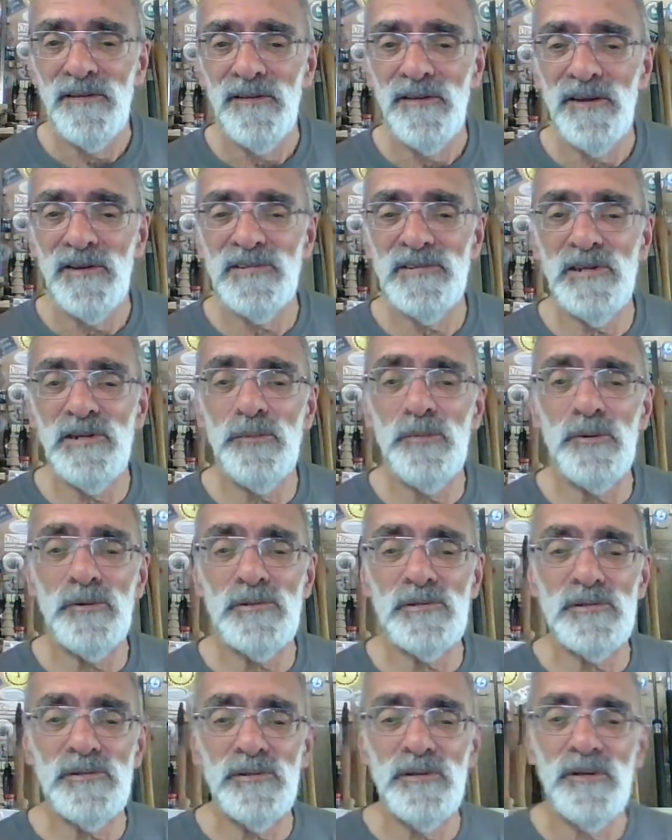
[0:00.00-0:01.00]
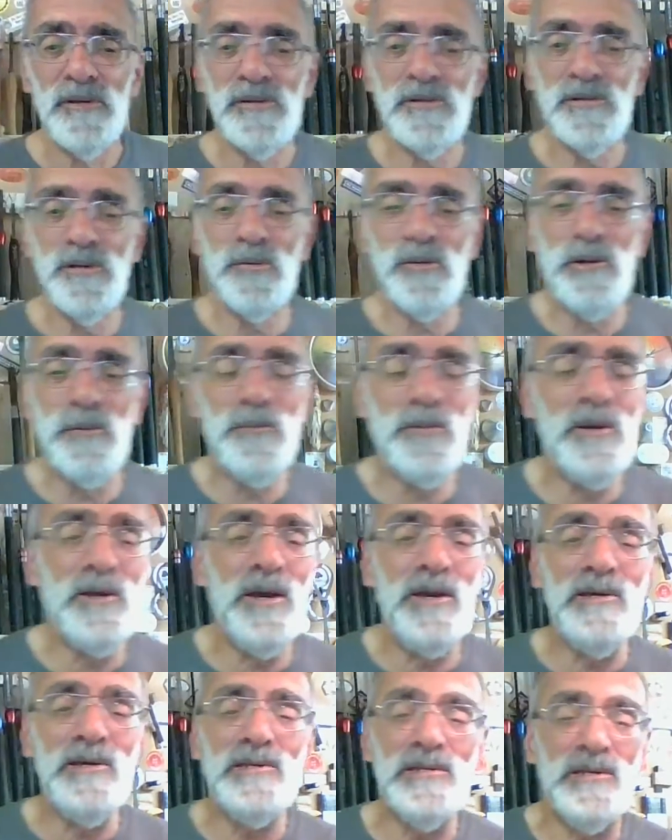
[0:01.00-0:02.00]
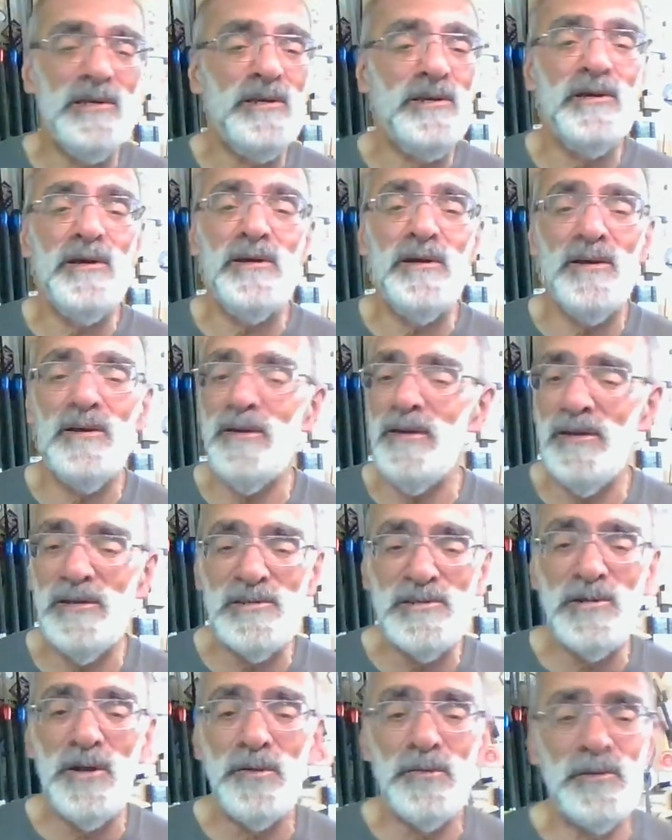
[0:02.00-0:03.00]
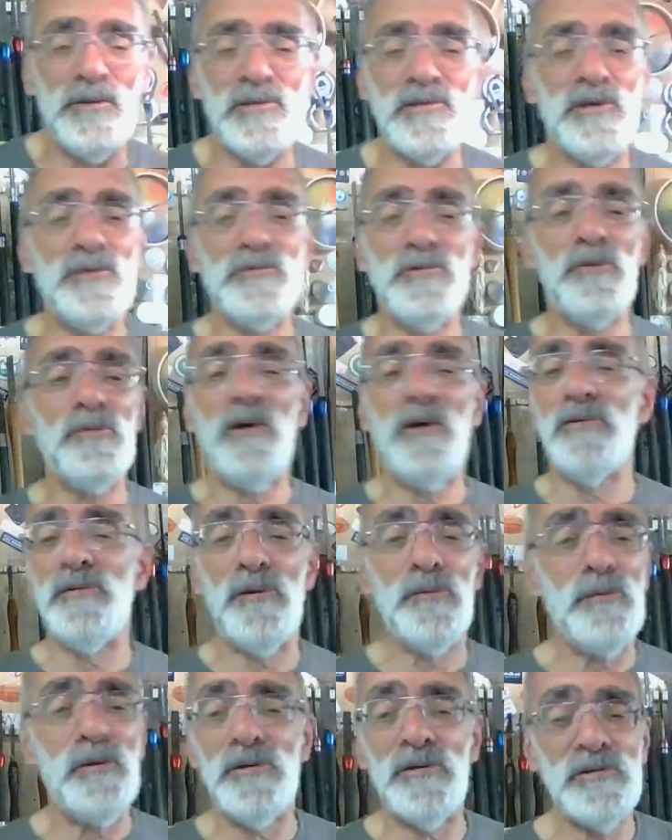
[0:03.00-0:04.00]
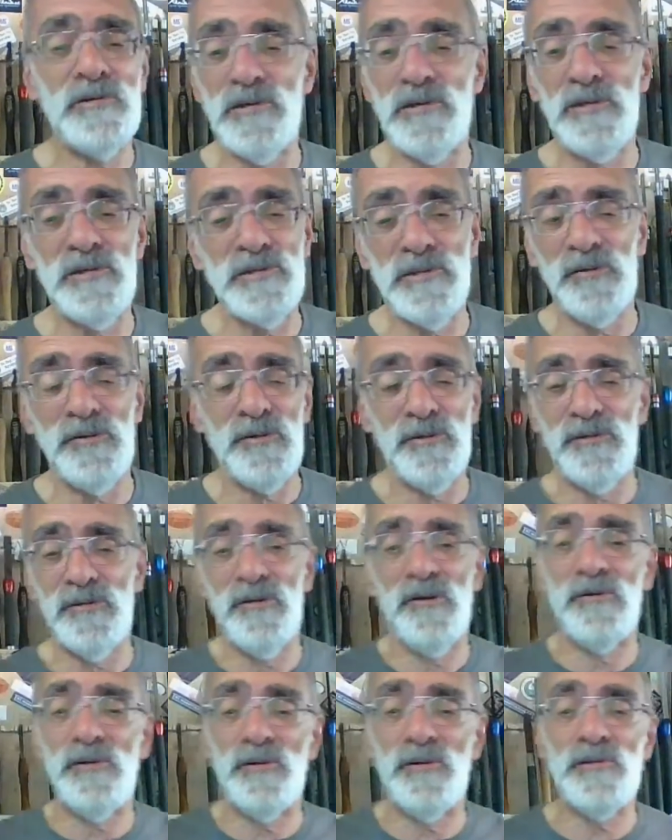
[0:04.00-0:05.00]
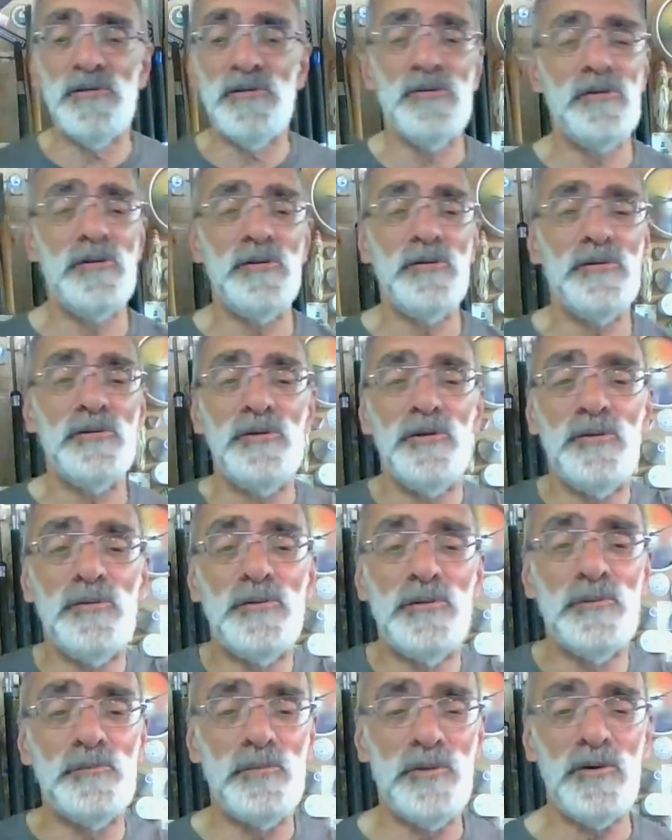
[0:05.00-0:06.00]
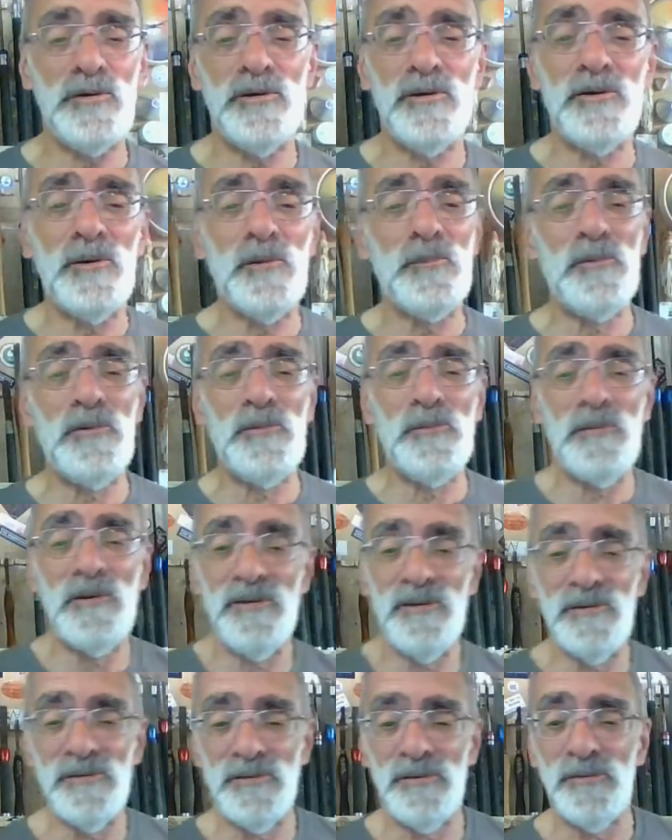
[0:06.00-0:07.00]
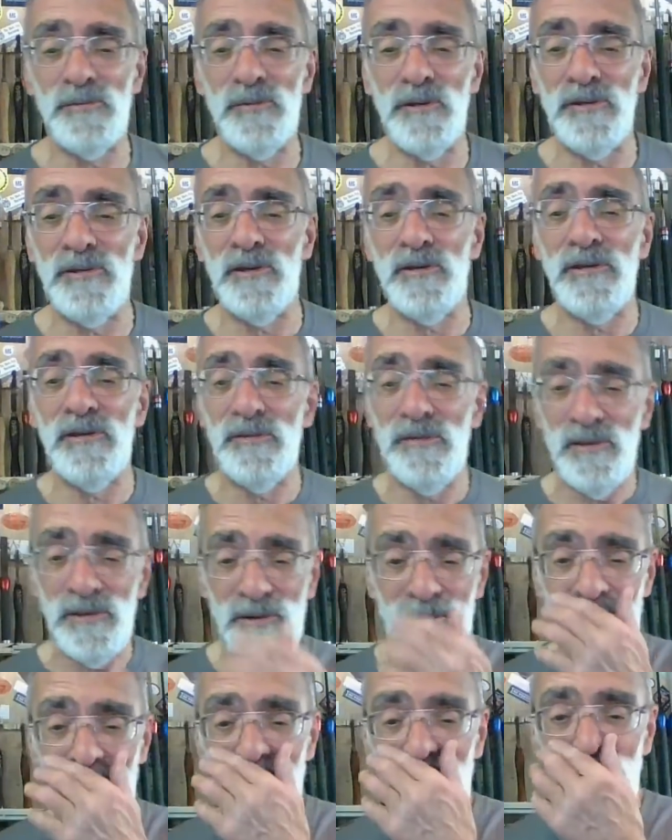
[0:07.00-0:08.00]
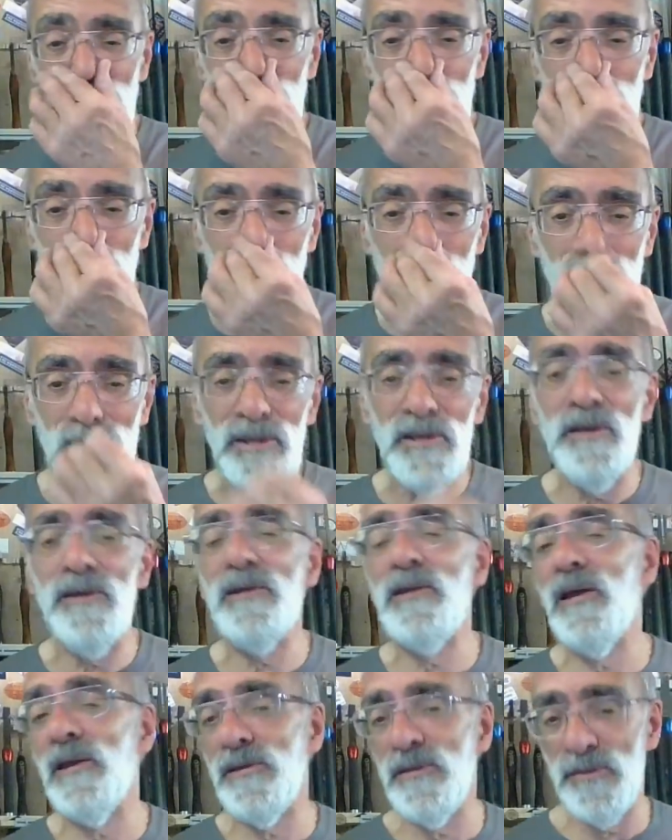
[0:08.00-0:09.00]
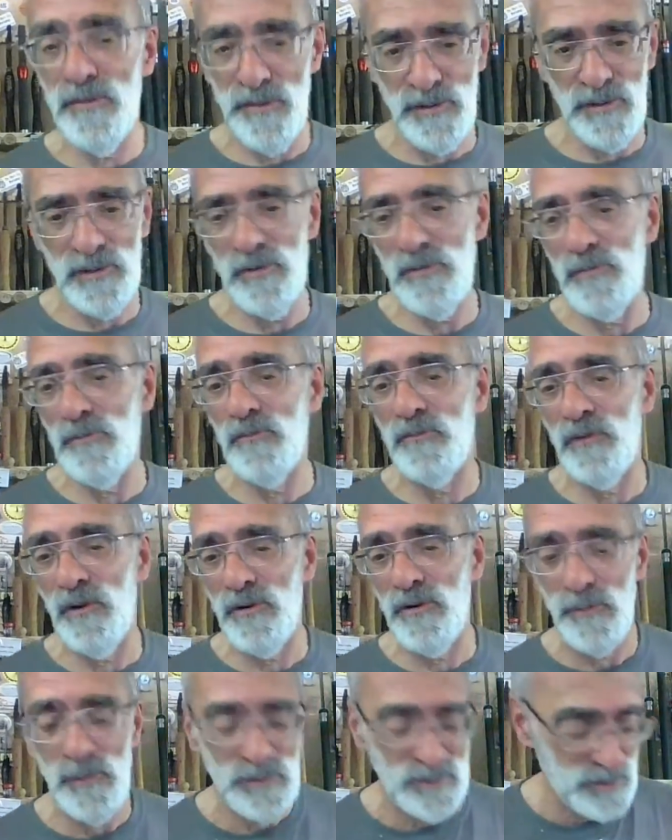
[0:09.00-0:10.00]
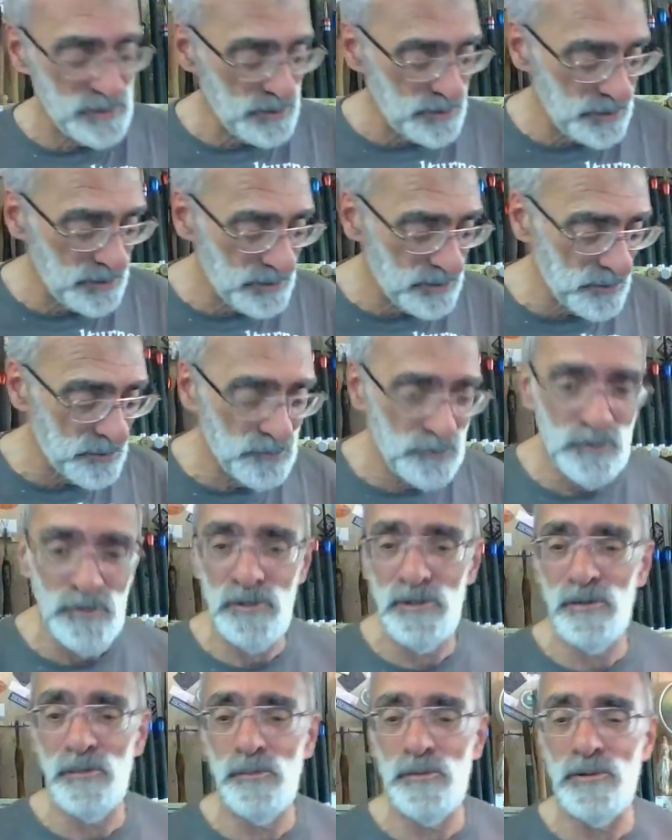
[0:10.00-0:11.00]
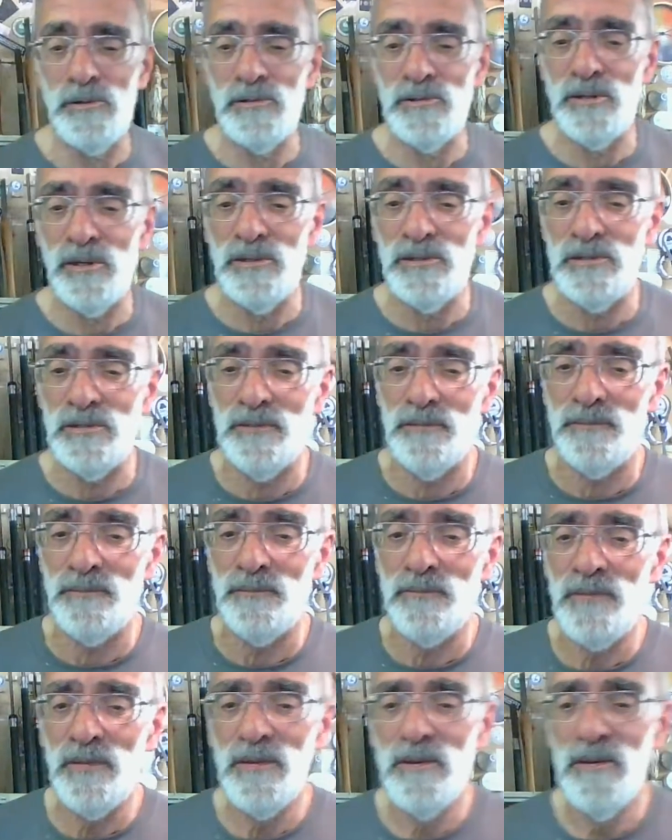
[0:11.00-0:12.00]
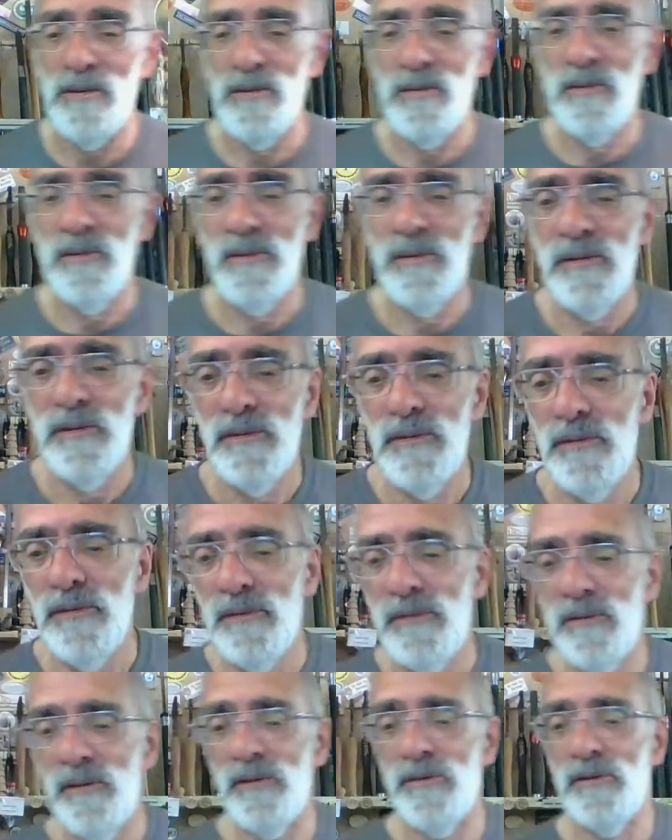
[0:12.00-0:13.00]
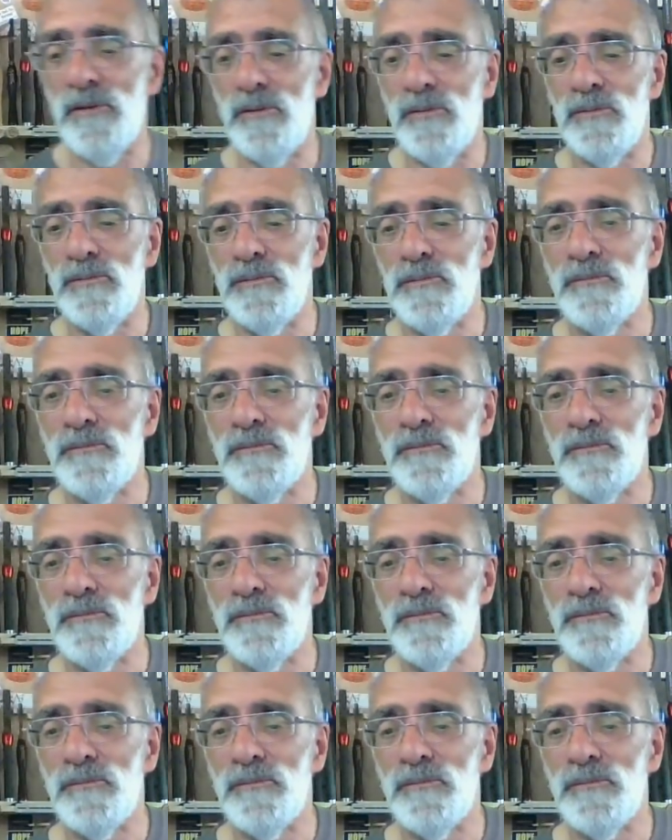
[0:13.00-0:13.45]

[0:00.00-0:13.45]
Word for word: I'll tell you what, Tony P80. Uh, it's not this. I don't. I don't need a T-shirt. I could turn in the nude and break a goblet, mate. I don't need anything like that. Ian Leonard, thank you very much indeed. I really appreciate it. Thank you.